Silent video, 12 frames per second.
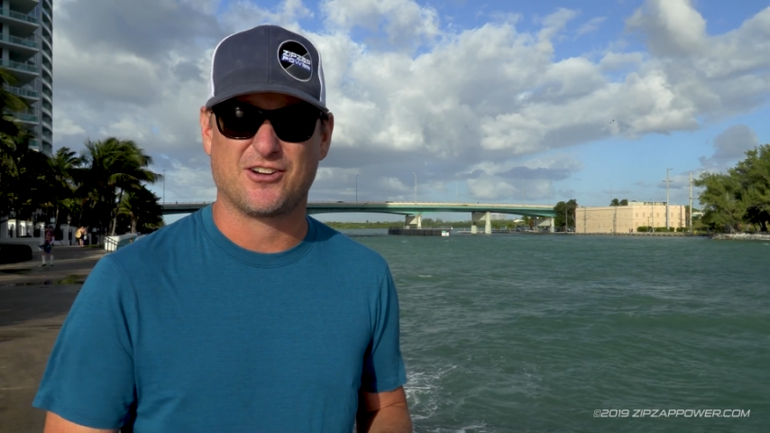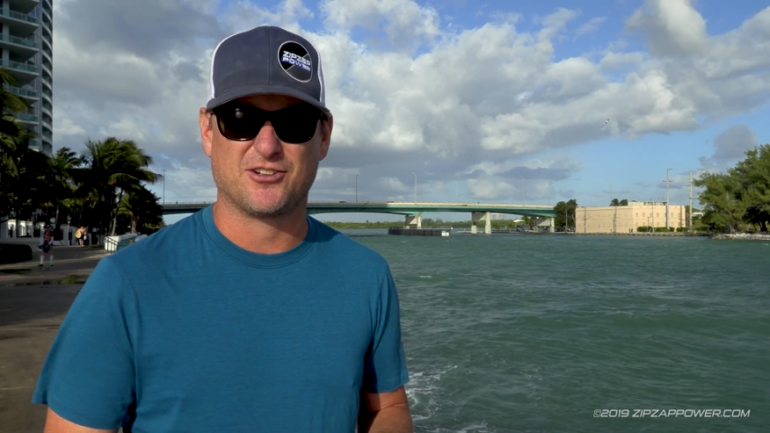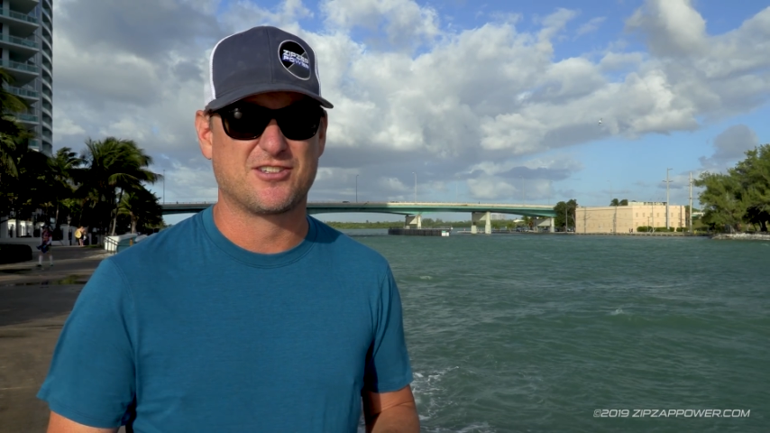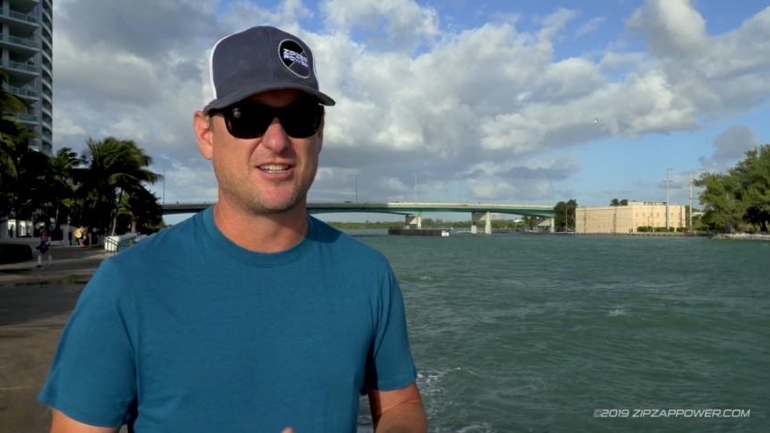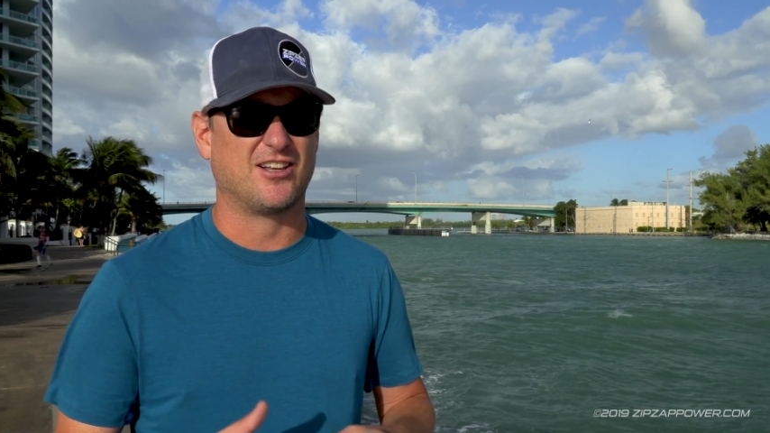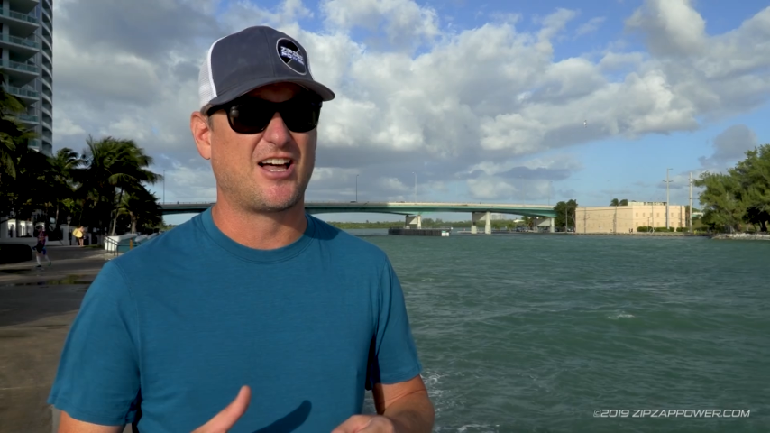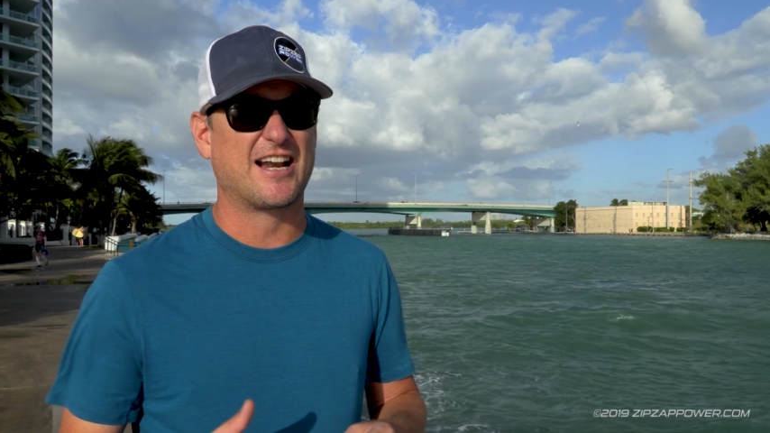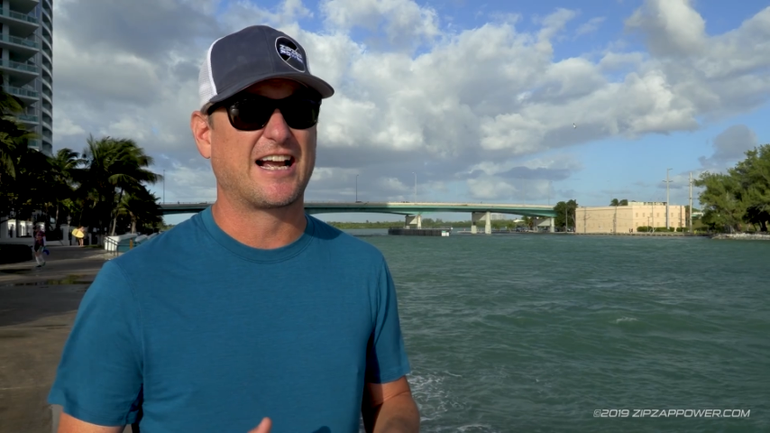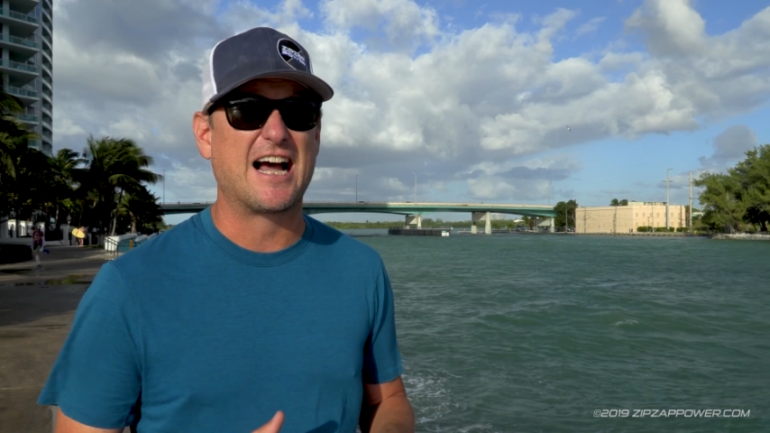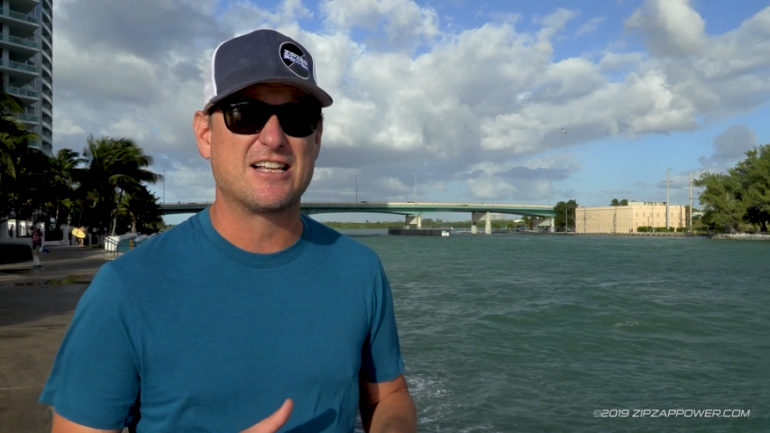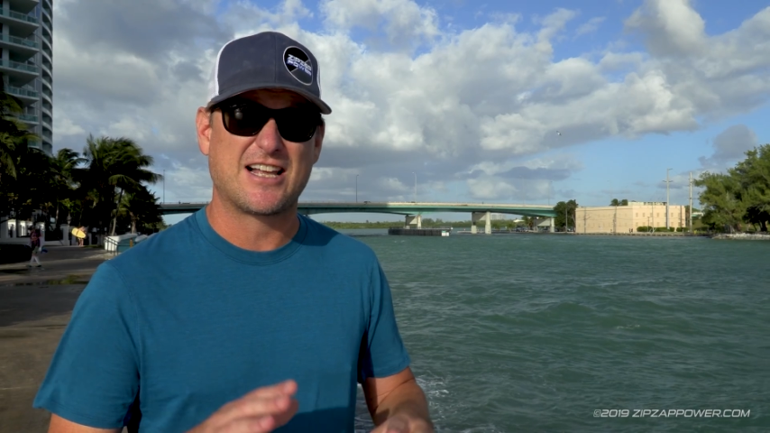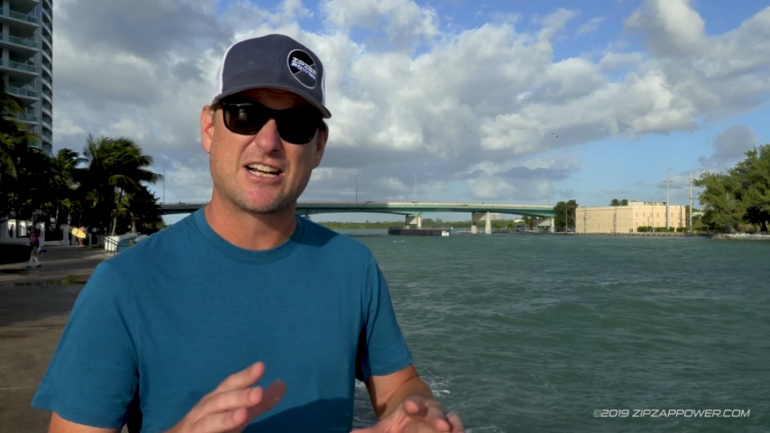You'll see a lot of
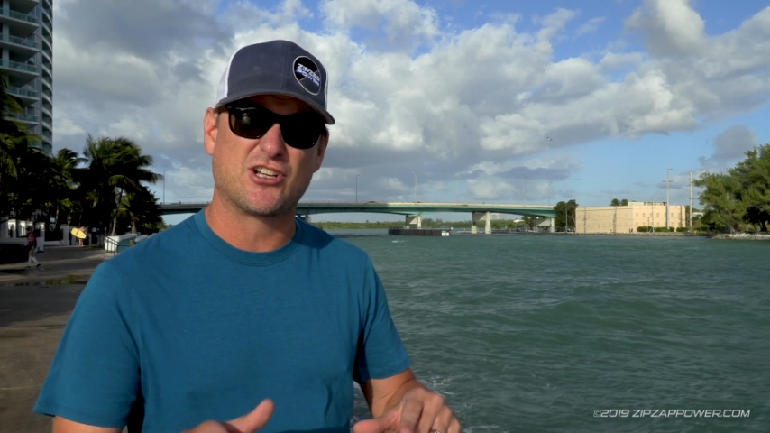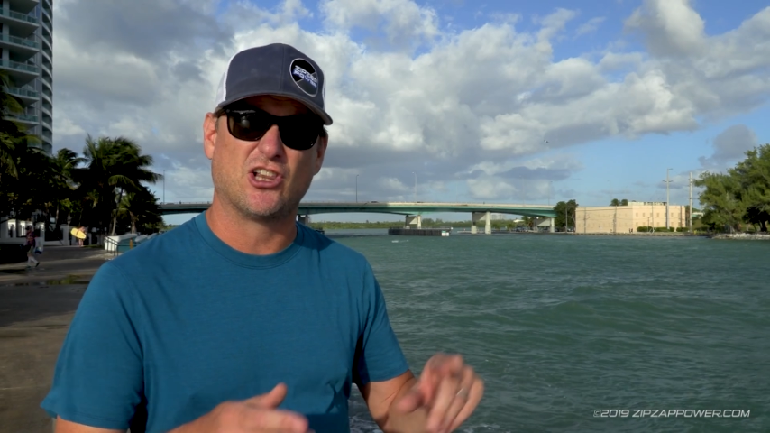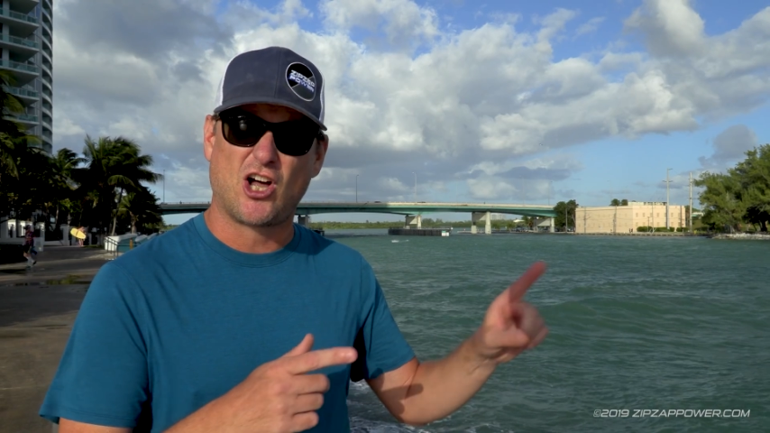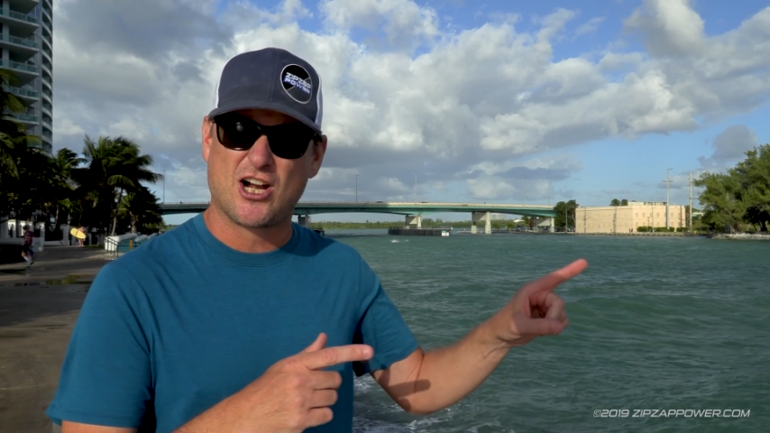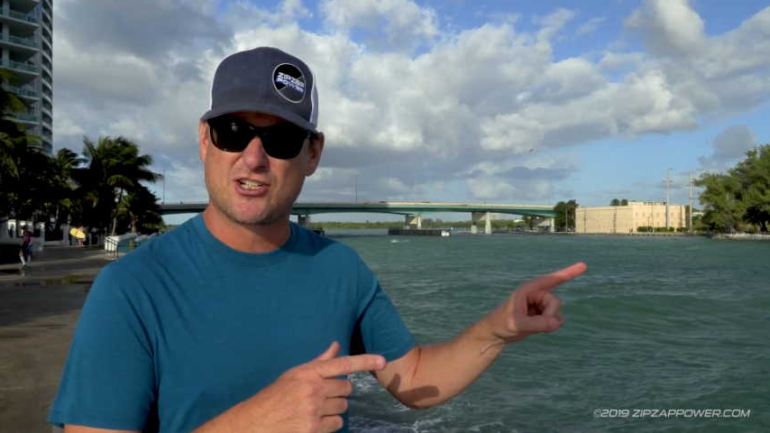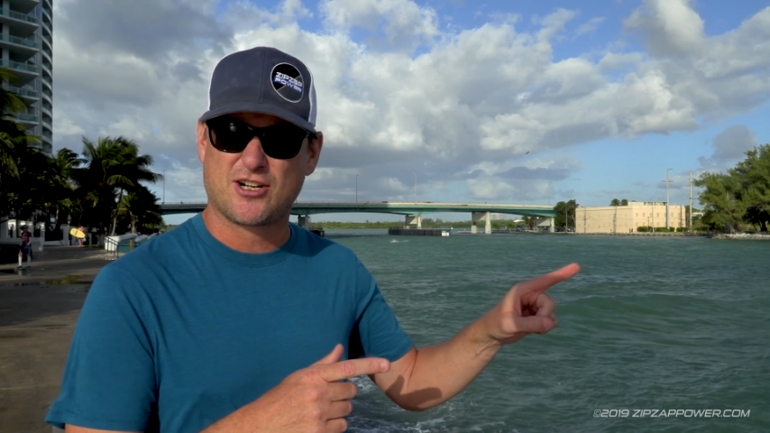guys actually launch